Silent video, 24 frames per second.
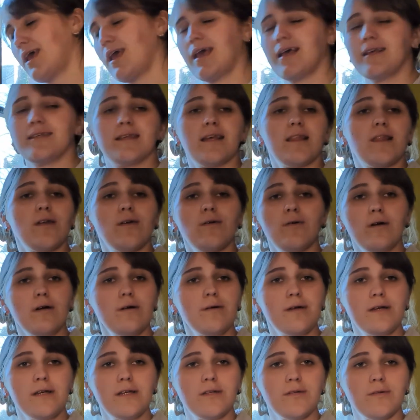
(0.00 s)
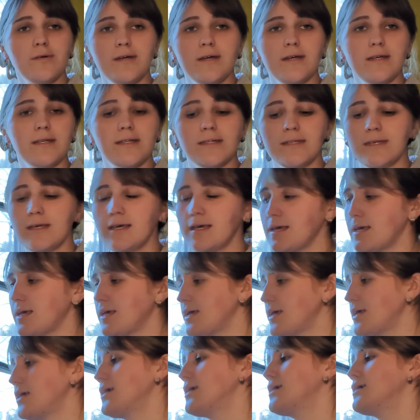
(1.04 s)
Is it the worries we
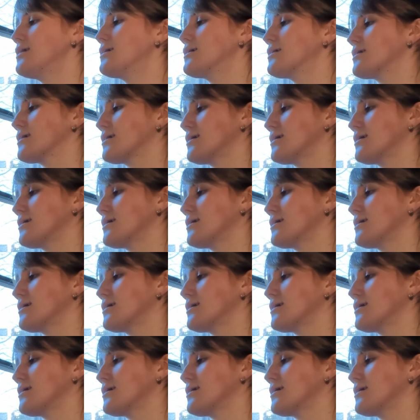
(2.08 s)
seek?